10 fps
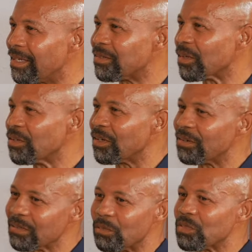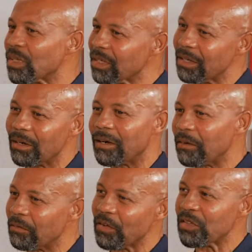It's like you know, it's almost like you know,
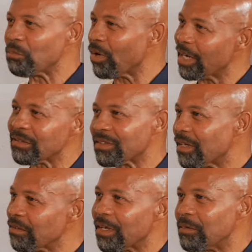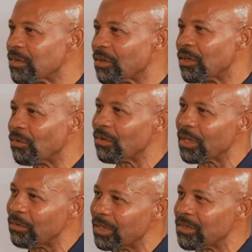a, faith and practice kind of thing. It was like you know,
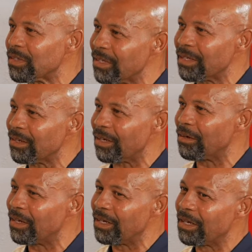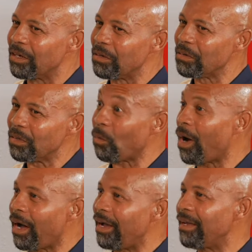really, what is it that you know, the
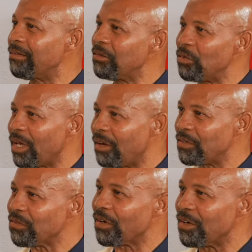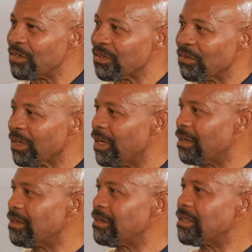why, and then you have as far as
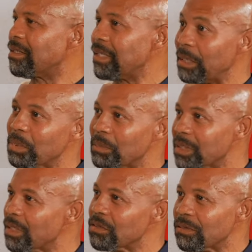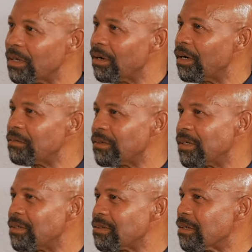okay, the implementation thereof.
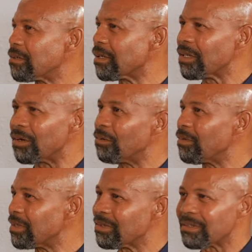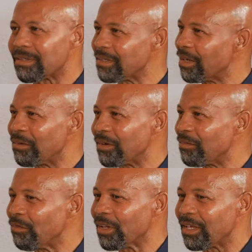So I was like, you know, what's you know,
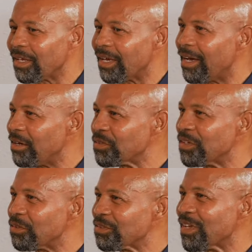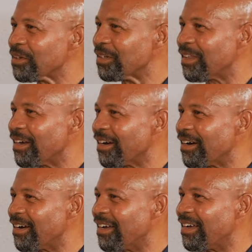really, how's the intersecting there?